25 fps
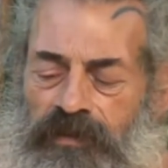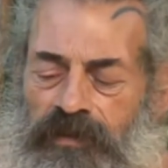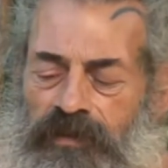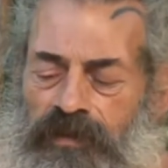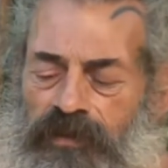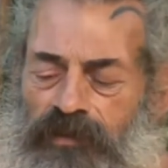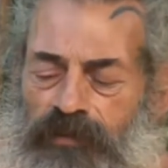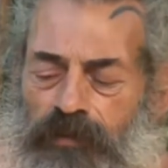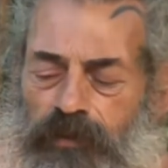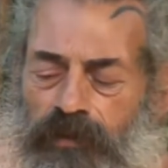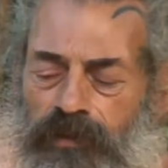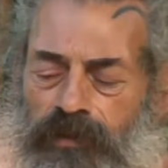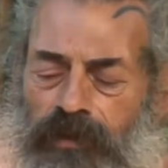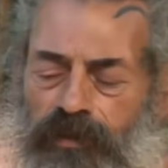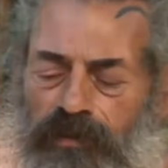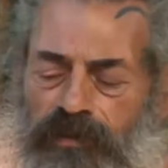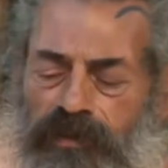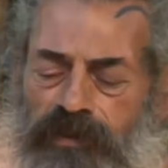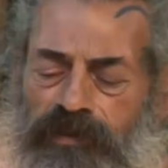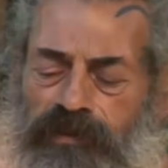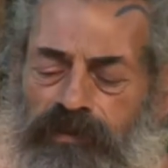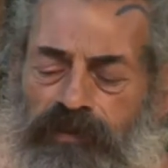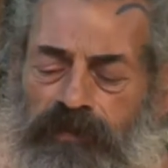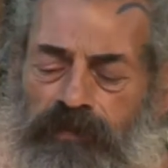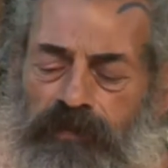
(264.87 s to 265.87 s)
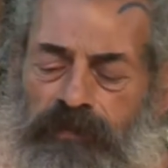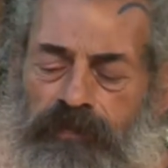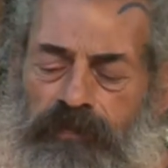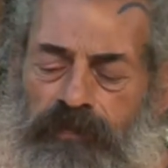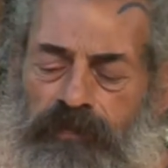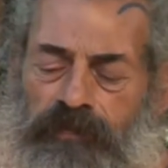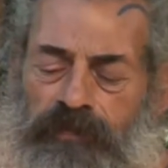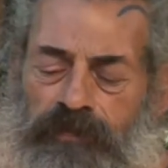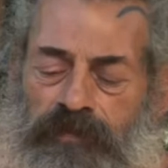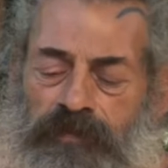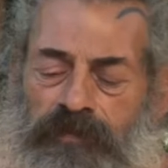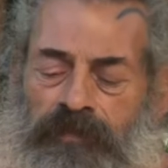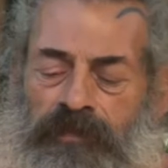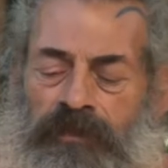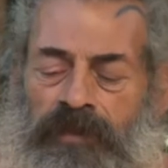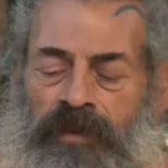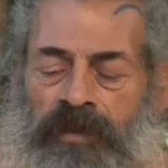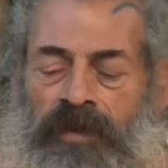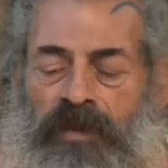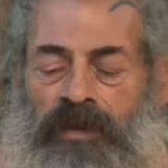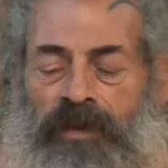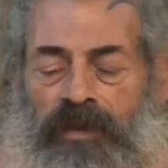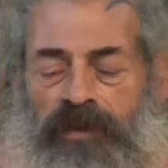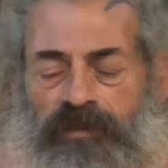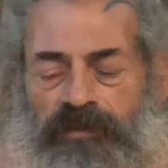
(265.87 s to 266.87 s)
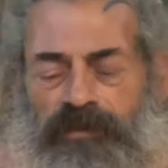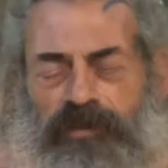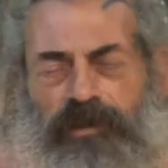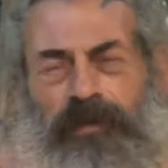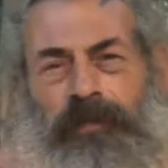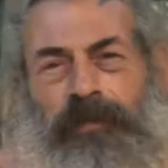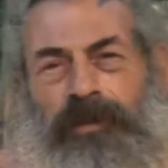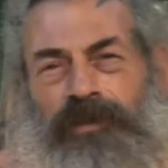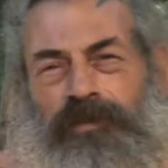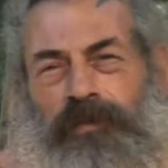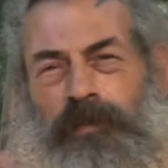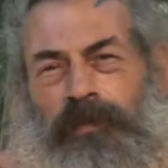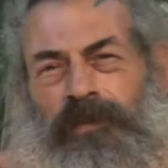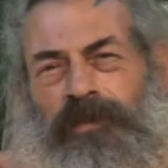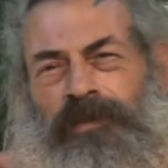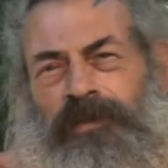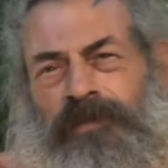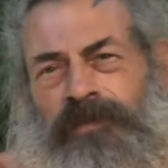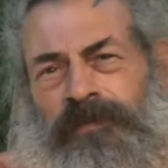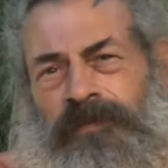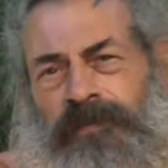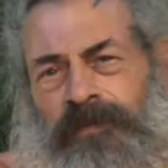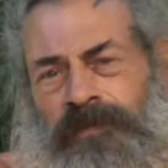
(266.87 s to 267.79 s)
That is what God is. And so much more.